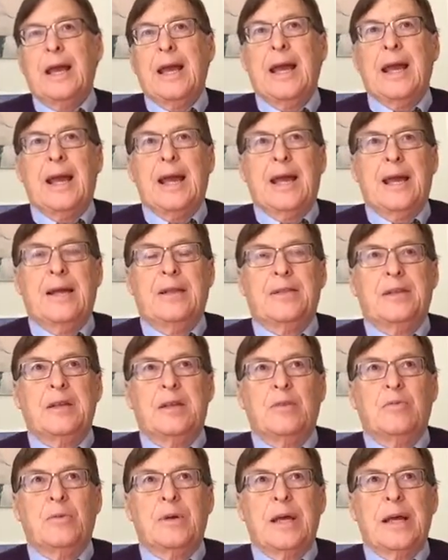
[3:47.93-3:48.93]
and
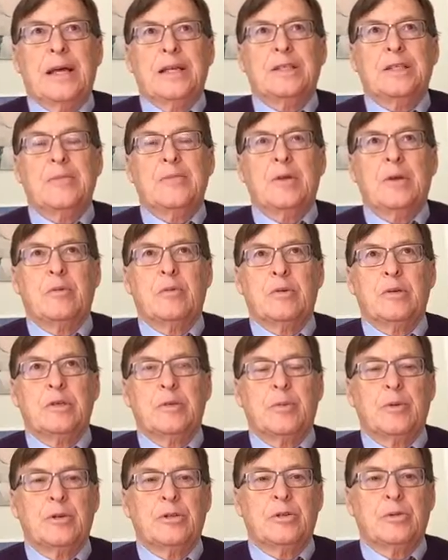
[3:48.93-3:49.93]
then we had something we were
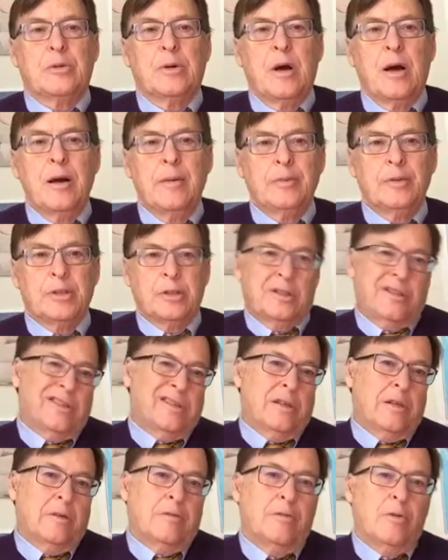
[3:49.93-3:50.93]
supposed to accomplish,
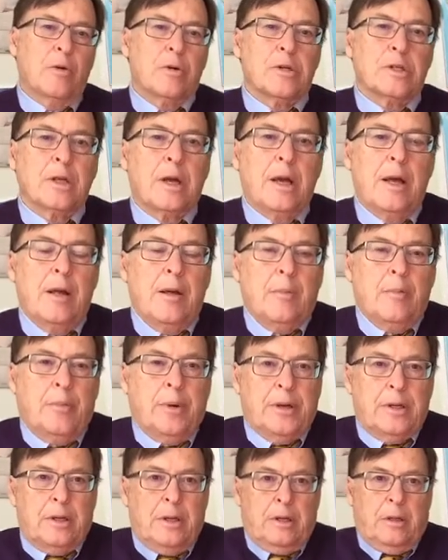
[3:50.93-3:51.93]
of course.
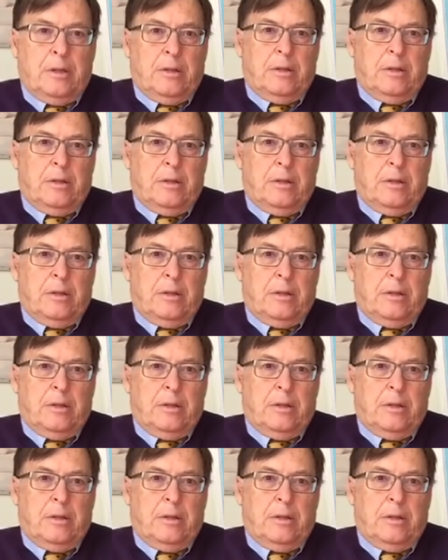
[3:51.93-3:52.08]
But